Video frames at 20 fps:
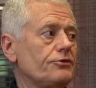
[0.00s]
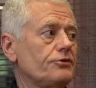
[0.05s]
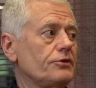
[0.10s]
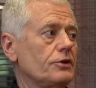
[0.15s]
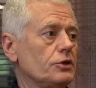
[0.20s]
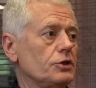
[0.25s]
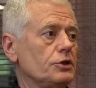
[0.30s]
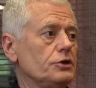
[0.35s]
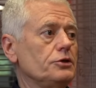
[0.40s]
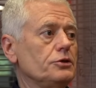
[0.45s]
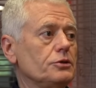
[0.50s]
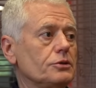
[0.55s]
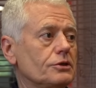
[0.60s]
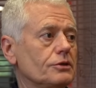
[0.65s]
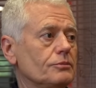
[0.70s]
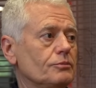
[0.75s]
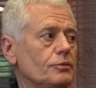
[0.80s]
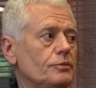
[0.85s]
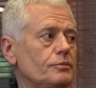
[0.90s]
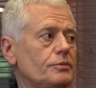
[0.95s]
so that you
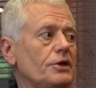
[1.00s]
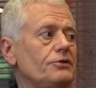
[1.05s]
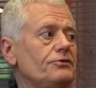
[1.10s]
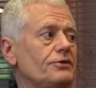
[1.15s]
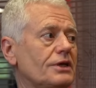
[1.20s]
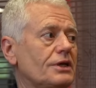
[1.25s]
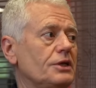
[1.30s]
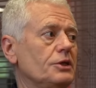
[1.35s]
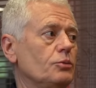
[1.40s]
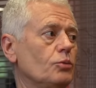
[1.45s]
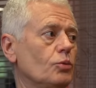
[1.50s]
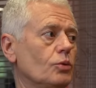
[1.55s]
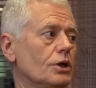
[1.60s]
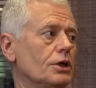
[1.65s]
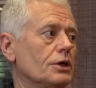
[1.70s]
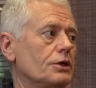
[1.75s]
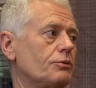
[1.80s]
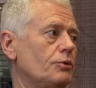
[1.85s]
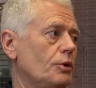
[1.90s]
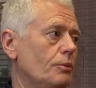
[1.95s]
can basically work